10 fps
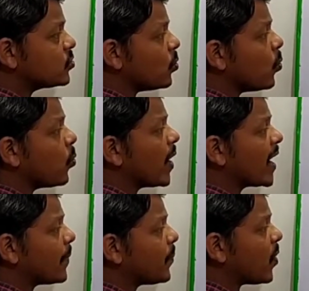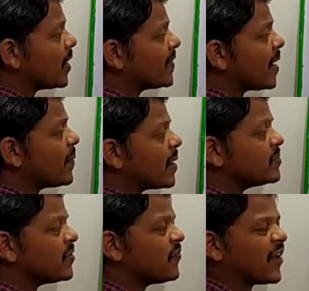to 1 upon n. That
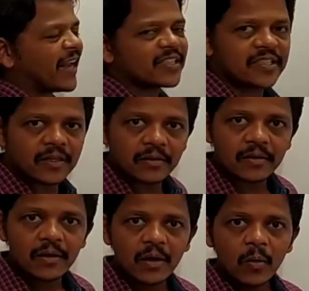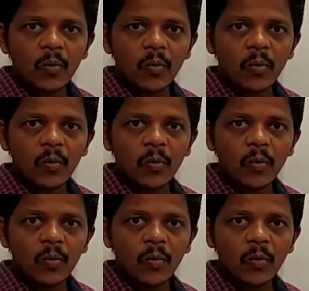becomes the fraction.